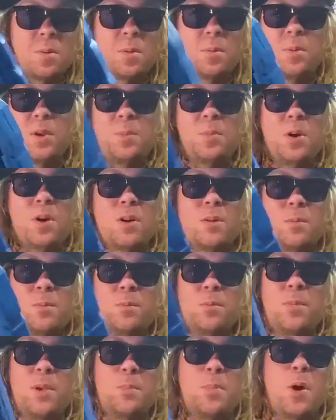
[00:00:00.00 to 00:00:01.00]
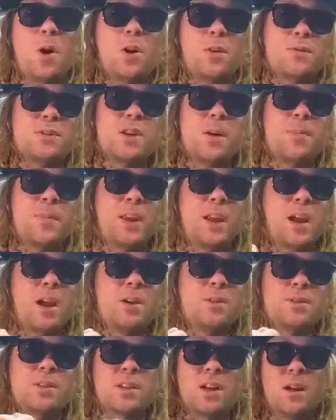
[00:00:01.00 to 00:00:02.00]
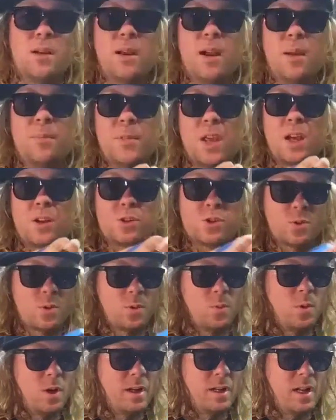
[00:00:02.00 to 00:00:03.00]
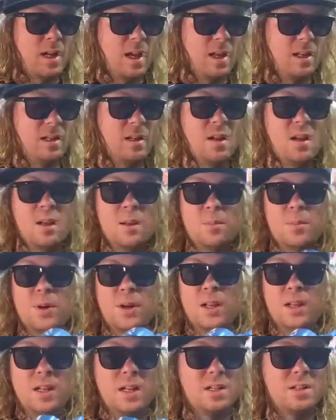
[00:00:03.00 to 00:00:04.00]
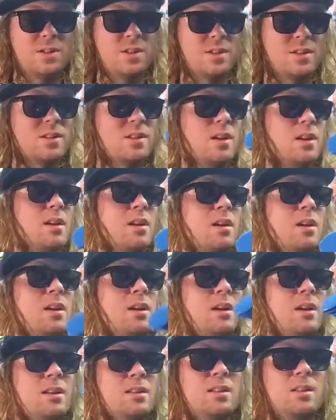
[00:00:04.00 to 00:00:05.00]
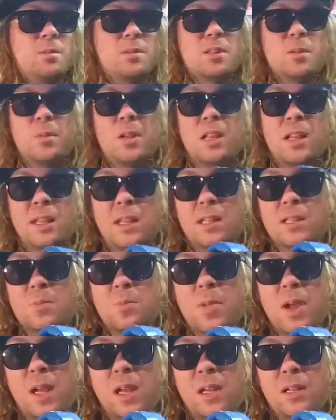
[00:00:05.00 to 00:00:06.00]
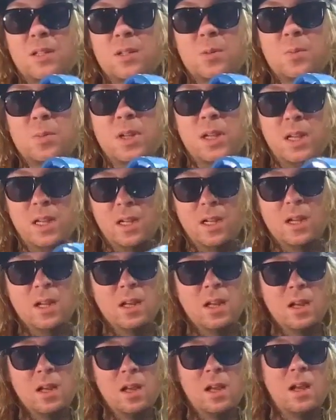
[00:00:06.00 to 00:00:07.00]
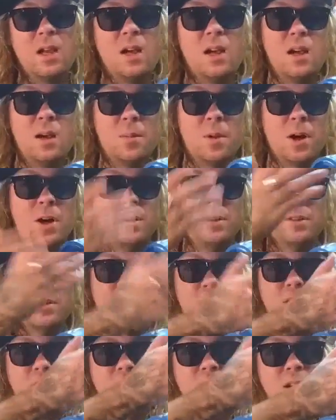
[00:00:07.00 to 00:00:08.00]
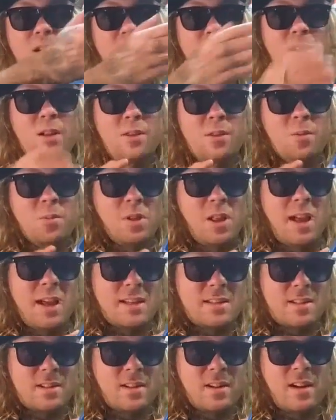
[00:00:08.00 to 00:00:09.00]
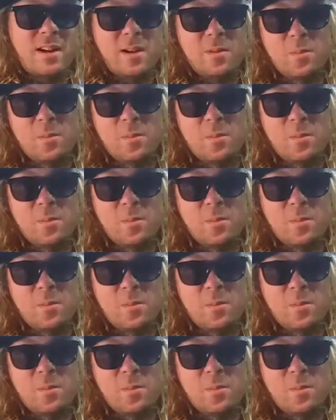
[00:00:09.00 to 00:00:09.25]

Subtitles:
probably be part of something else. I'm not sure what yet, but it just seems to me like it's begging to be under another blaster,